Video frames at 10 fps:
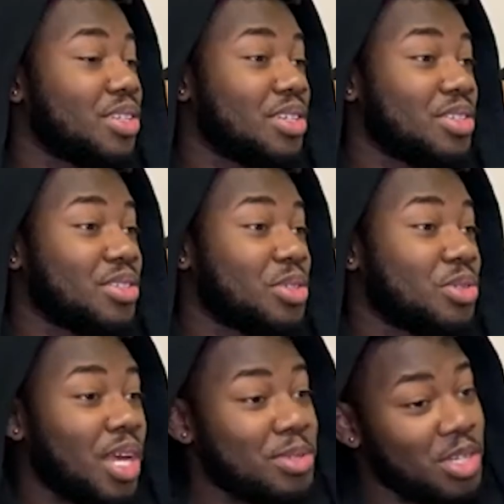There's
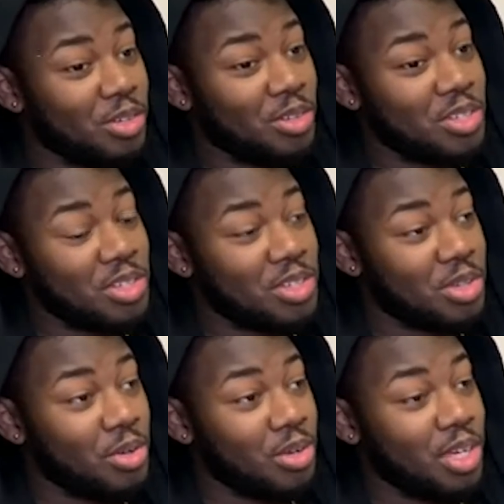2 types of ignorance.
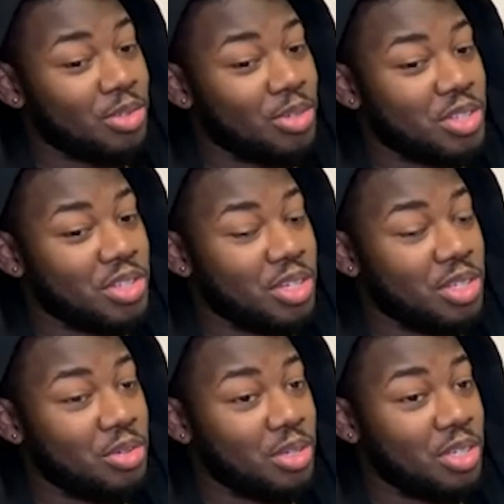There's the ignorance
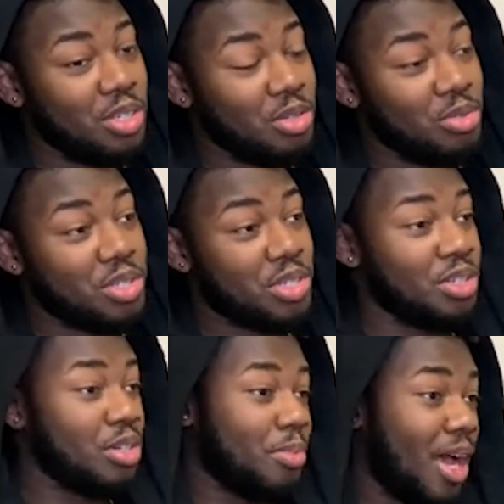that you can
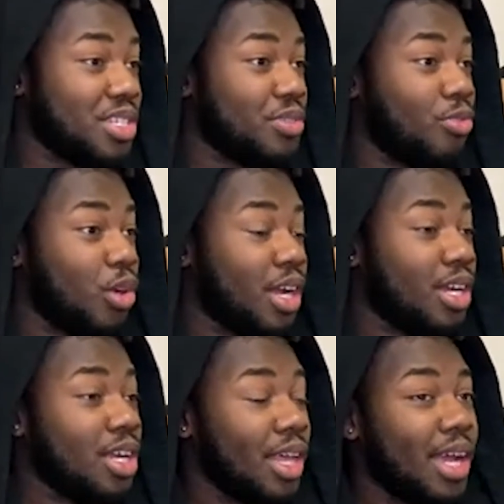use in a positive
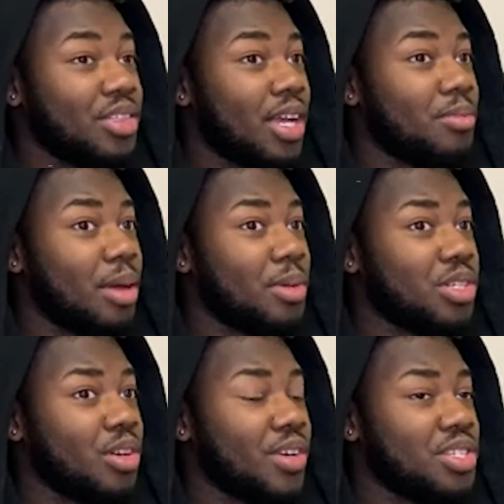way. Mm-hmm. And I'm
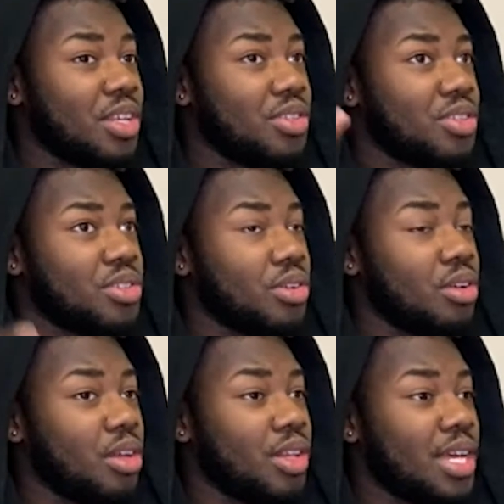not sure if I said this
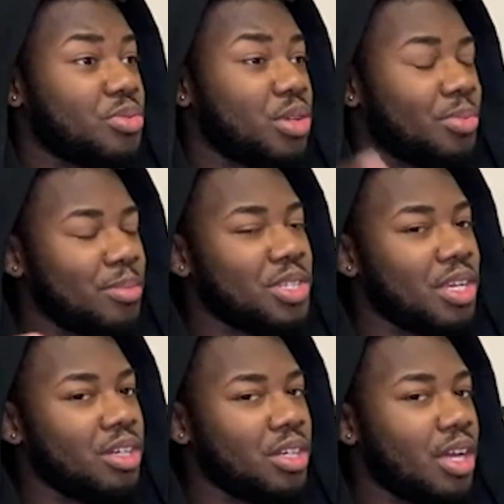last week, but I'm
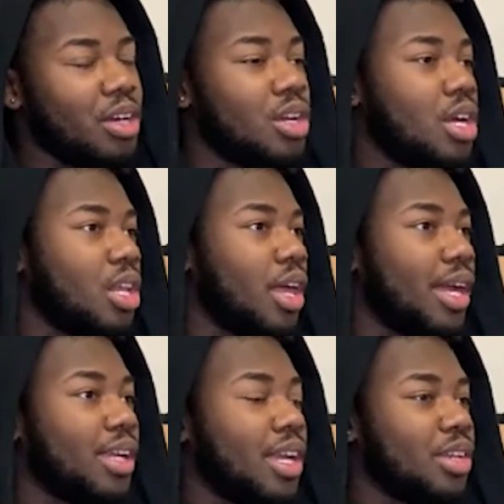saying it again.
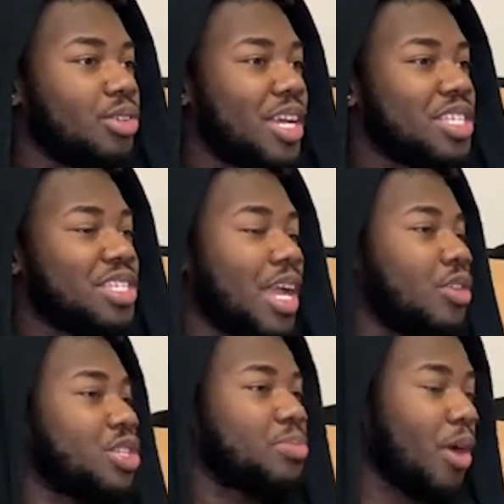Like, you can't
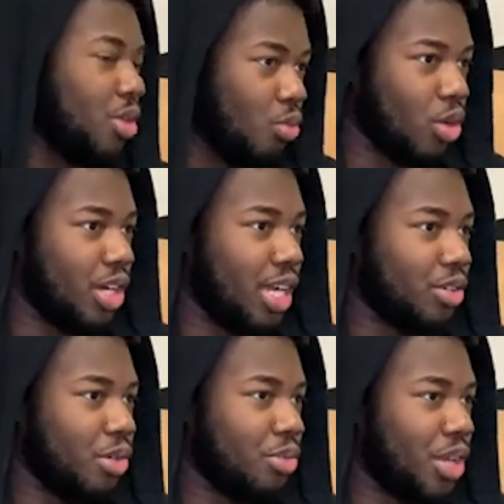say or spell the word
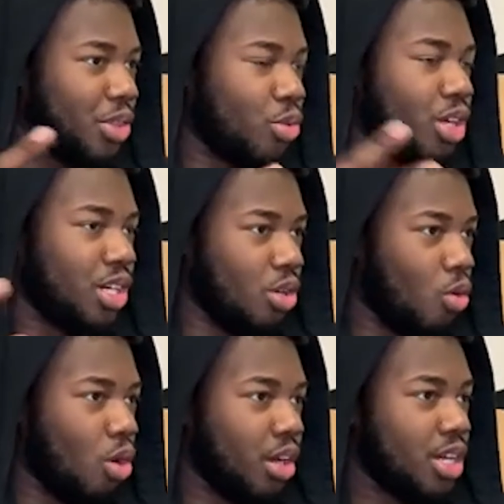ignorant without the word
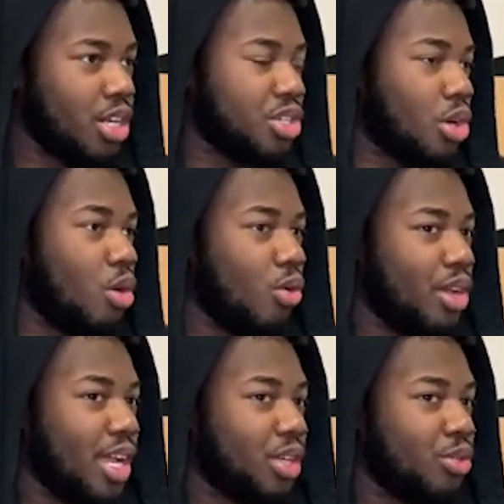ignore.
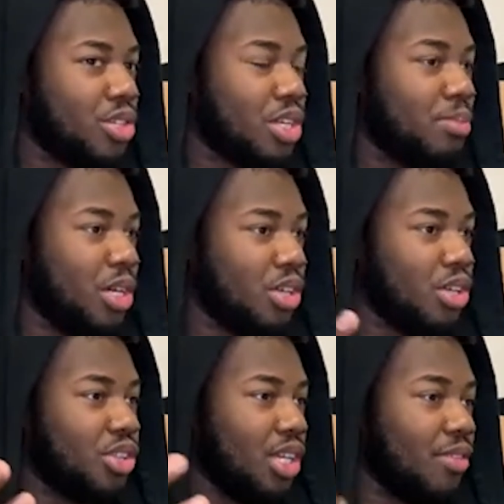So ignorance could be a
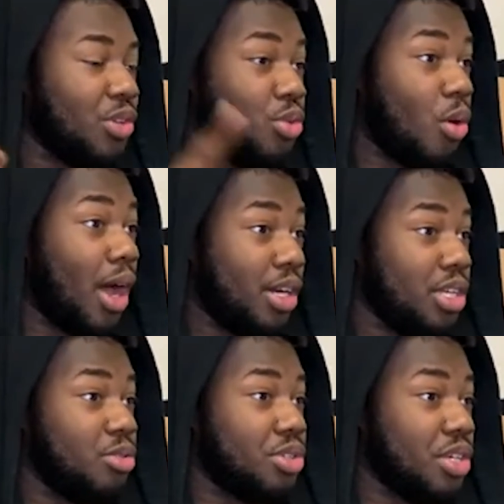good thing if you know how
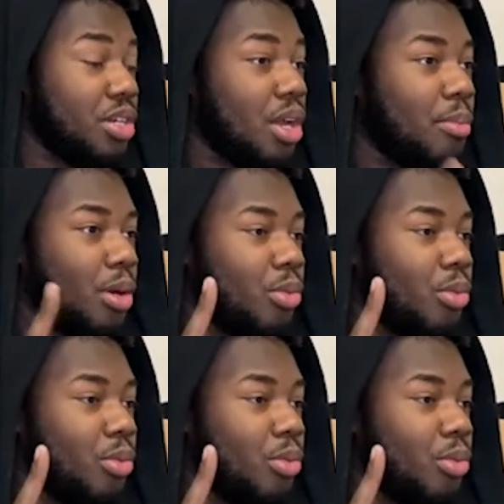to use it. Mm-hmm.